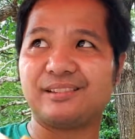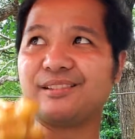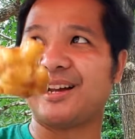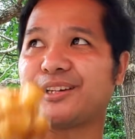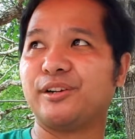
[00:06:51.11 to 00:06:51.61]

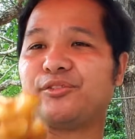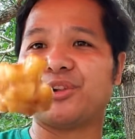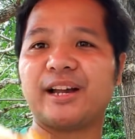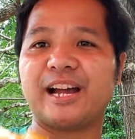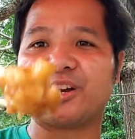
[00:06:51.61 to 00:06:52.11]
It's not gonna
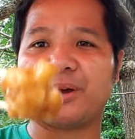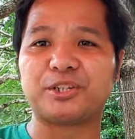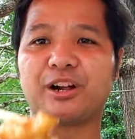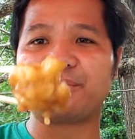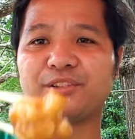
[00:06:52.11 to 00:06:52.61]
fly out of
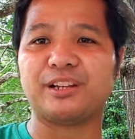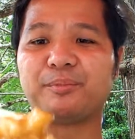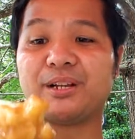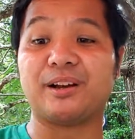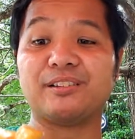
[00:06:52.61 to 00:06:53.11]
my
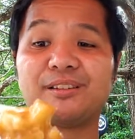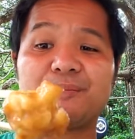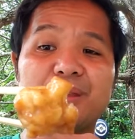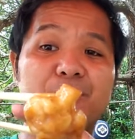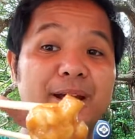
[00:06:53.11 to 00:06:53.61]
chopstick because
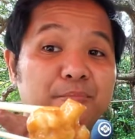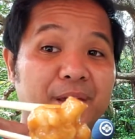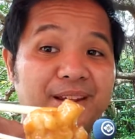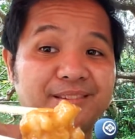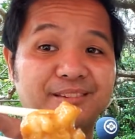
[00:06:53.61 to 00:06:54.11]
my
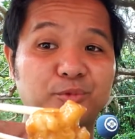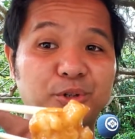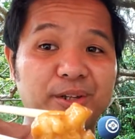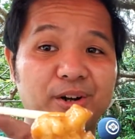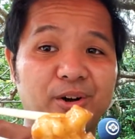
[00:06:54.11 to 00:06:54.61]
base is
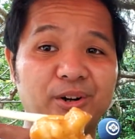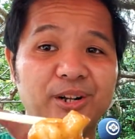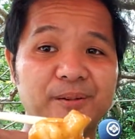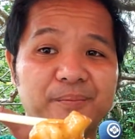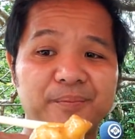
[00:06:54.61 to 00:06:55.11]
really hard